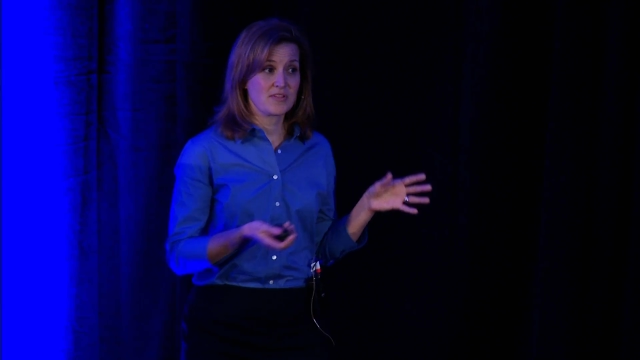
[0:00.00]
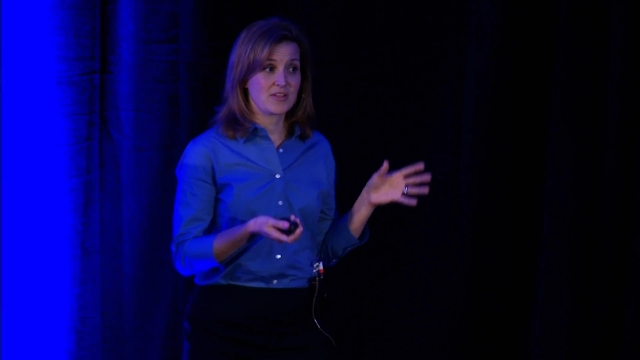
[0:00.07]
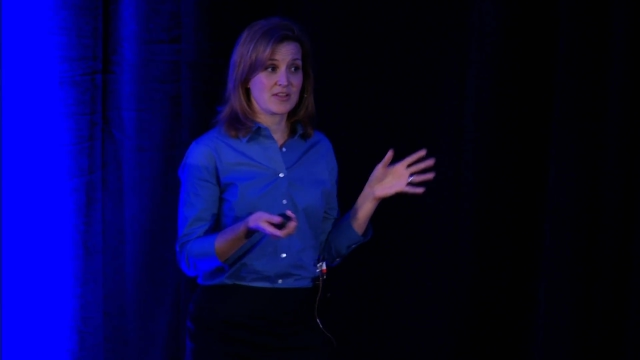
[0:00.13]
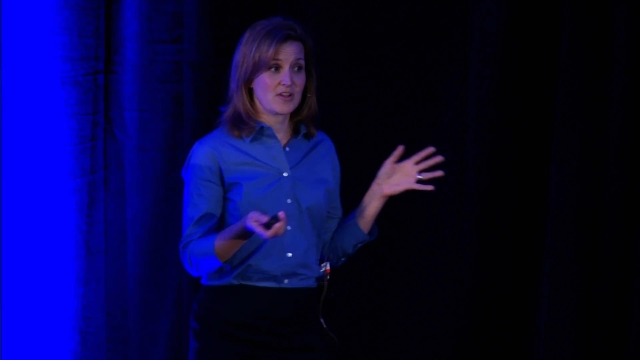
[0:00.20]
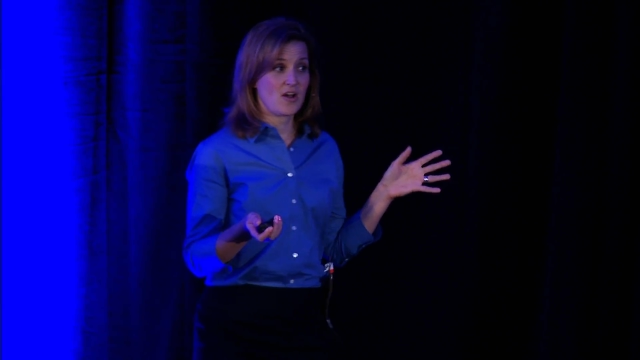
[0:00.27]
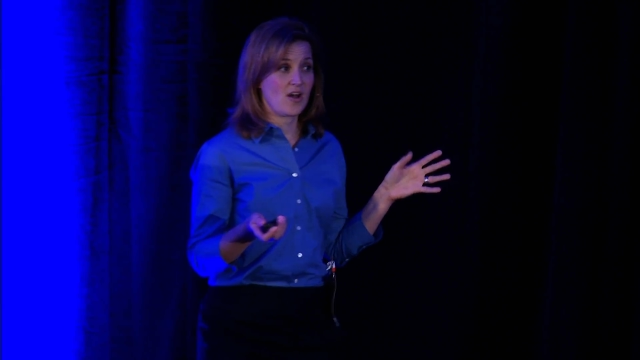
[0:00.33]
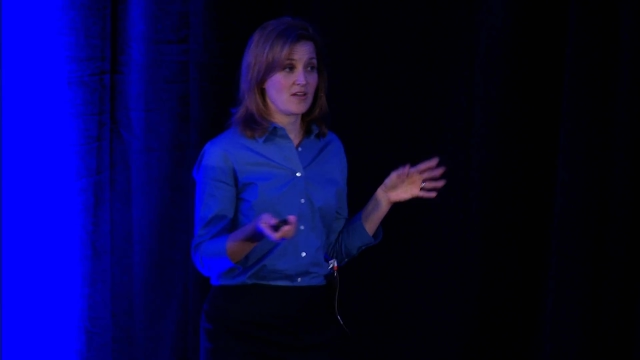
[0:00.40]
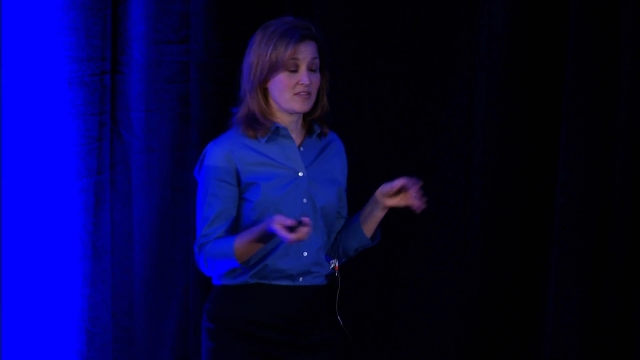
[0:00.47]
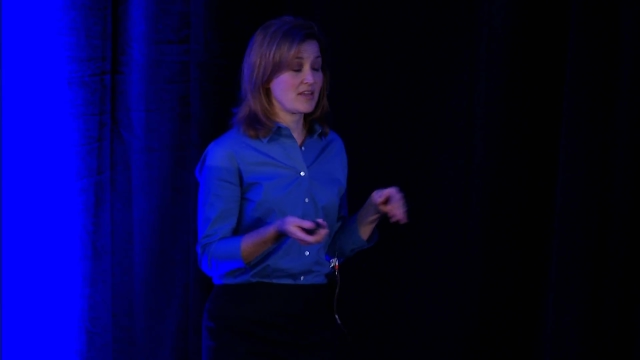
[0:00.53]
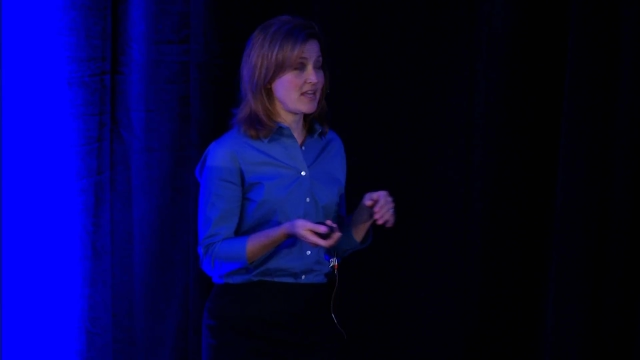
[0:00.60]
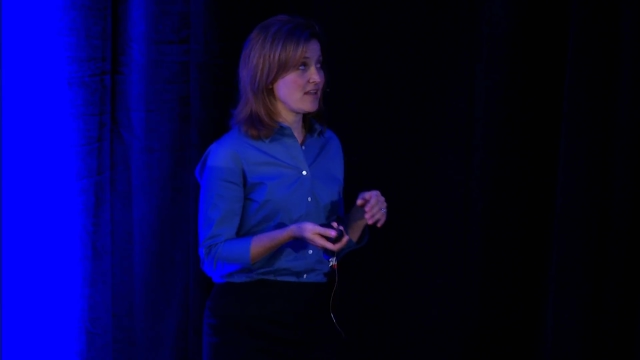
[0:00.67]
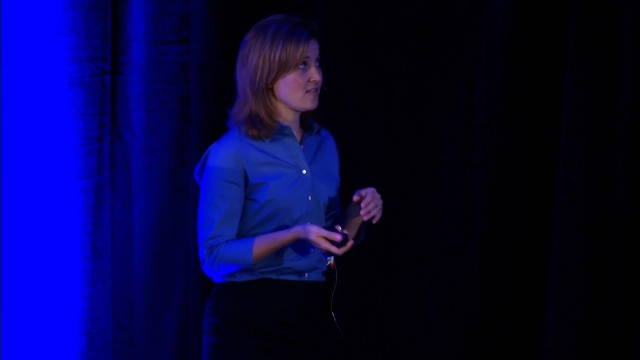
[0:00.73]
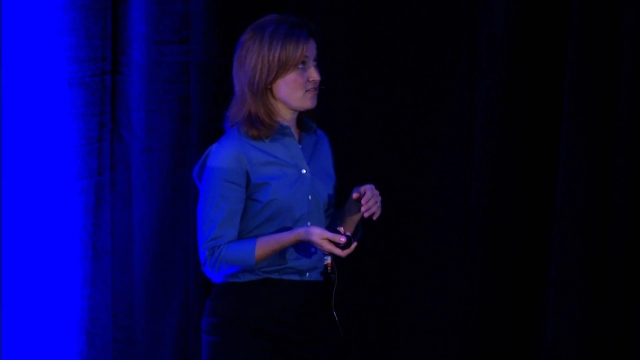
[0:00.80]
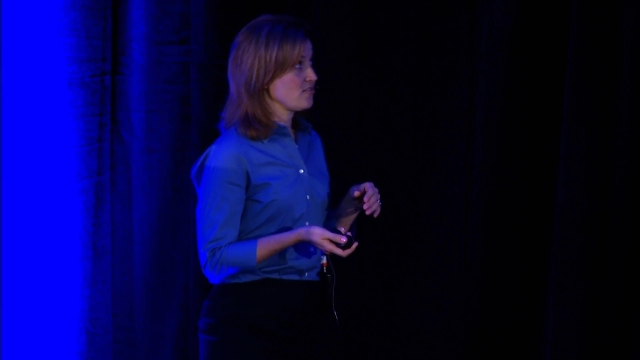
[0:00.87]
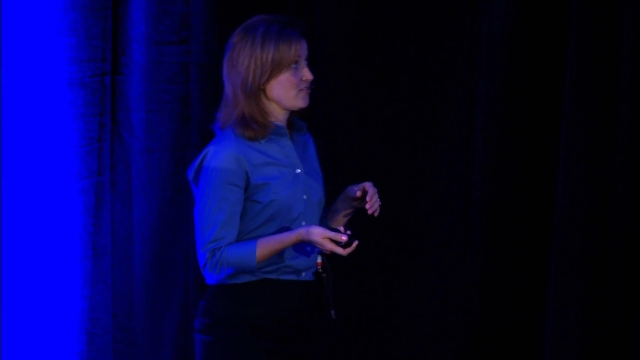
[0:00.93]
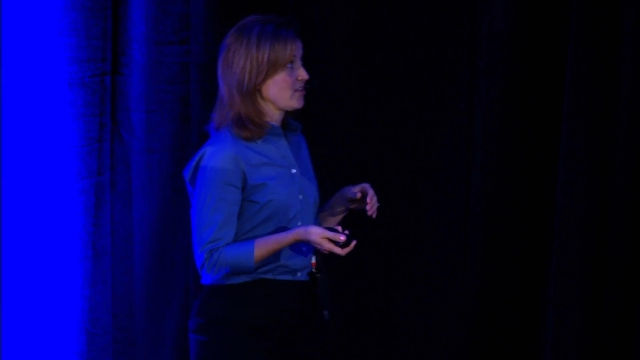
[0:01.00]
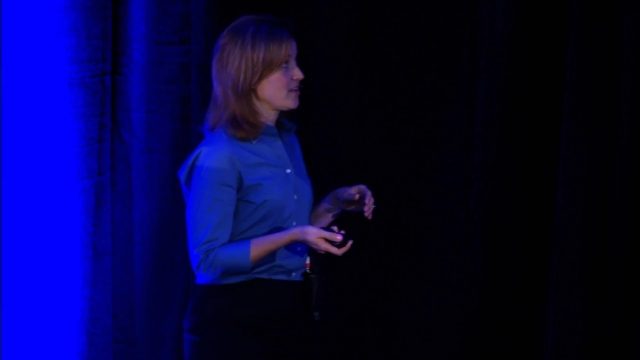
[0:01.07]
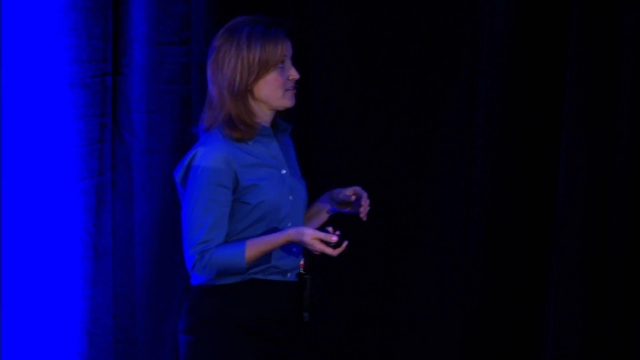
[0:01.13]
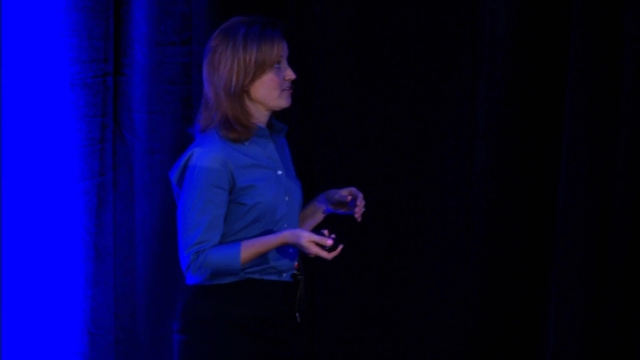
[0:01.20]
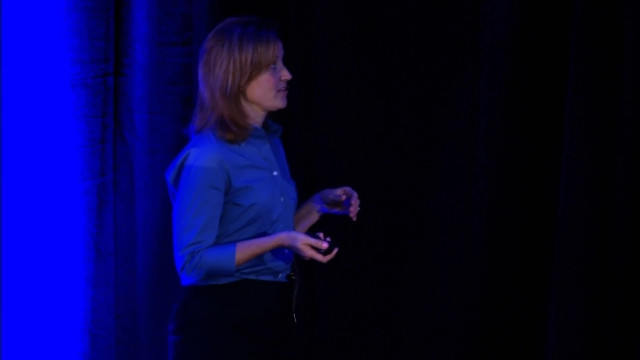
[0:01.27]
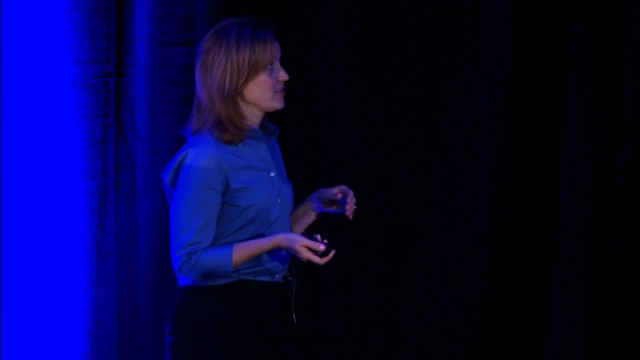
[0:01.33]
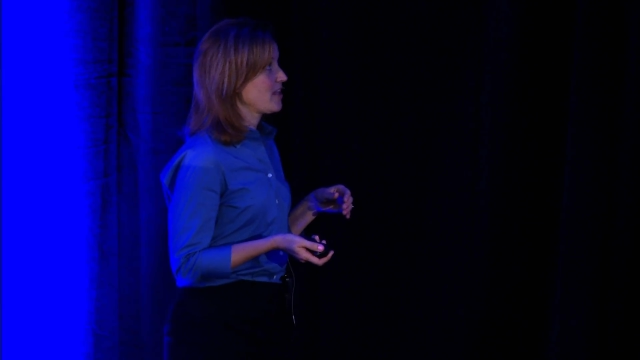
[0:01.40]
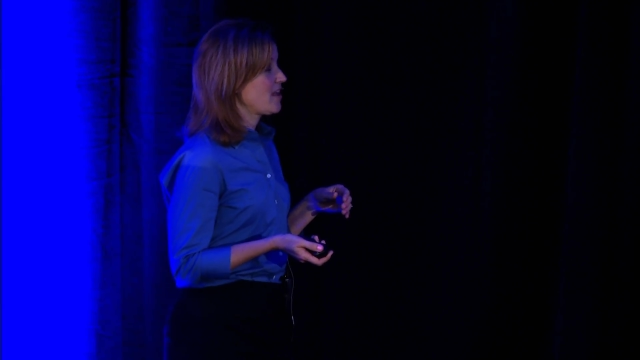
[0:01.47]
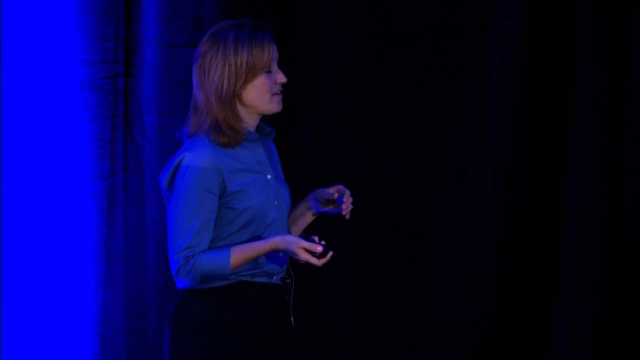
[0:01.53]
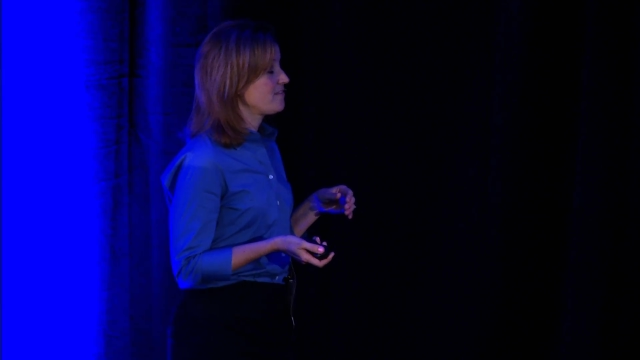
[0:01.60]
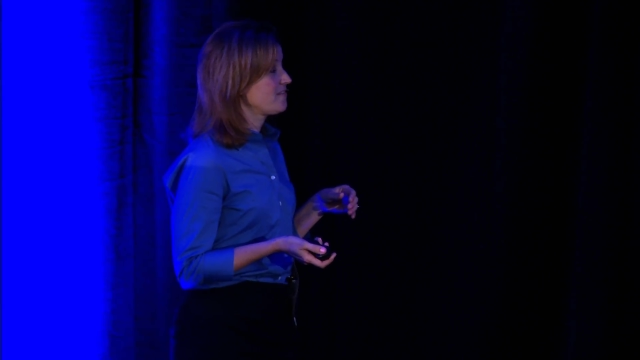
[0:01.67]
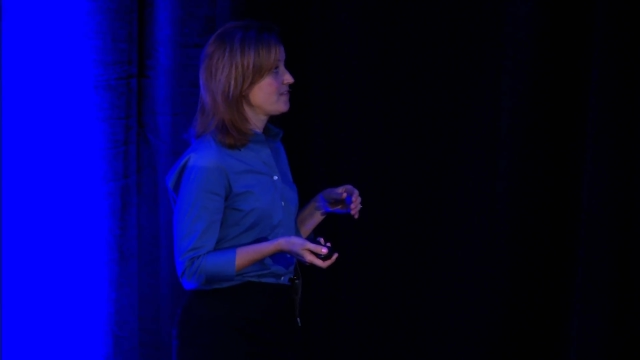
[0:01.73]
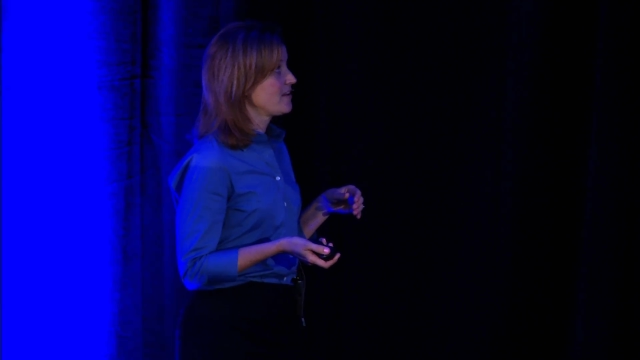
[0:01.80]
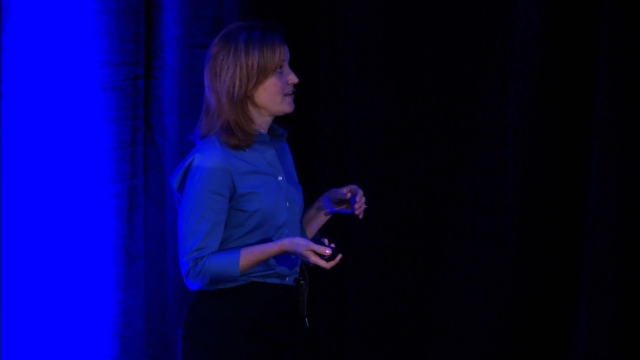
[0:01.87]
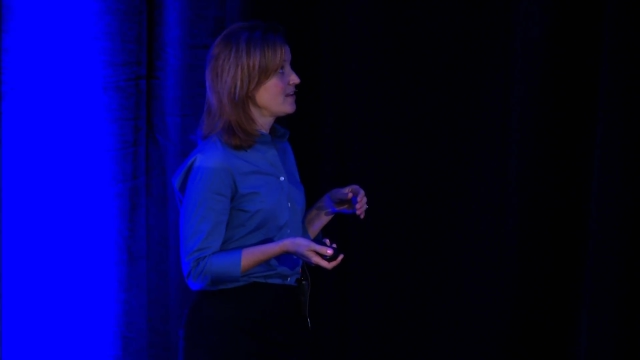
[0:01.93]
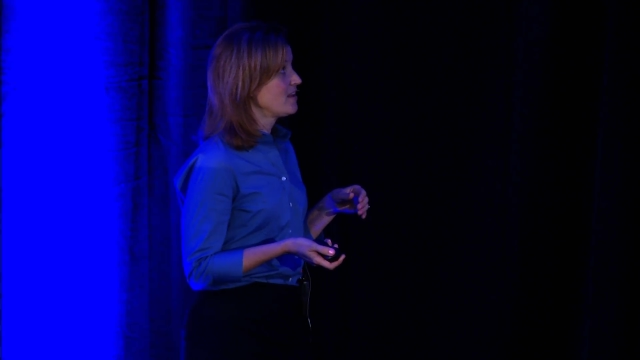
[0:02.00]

going to cause cancer later in life.